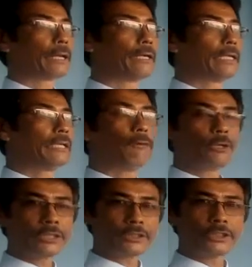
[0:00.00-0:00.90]

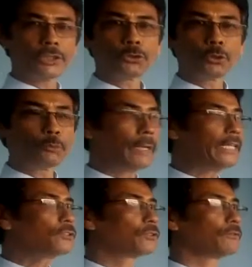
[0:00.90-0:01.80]
Deforestation took
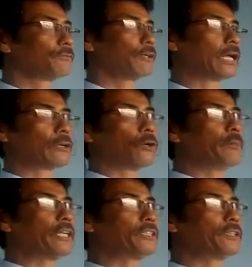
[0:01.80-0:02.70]
place for our raw
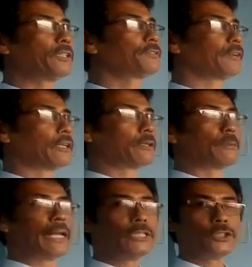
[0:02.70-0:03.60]
materials, for
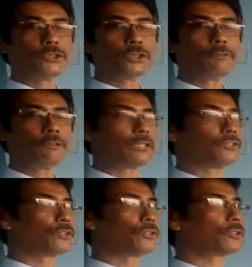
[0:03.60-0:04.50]
urbanization, for
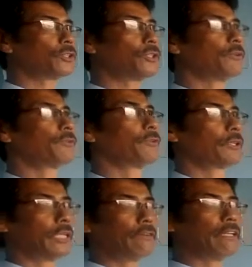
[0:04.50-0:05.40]
construction of
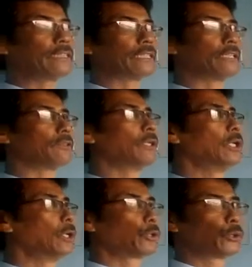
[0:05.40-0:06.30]
railways and
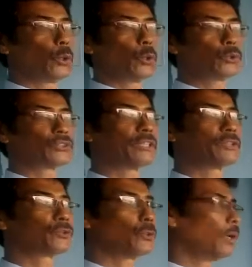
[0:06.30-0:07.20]
roads
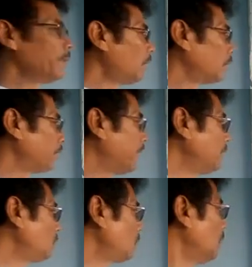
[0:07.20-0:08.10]
and so on,
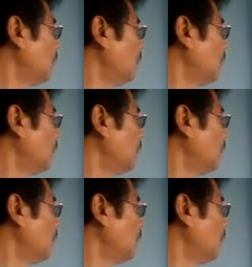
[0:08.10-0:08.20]
urbanization.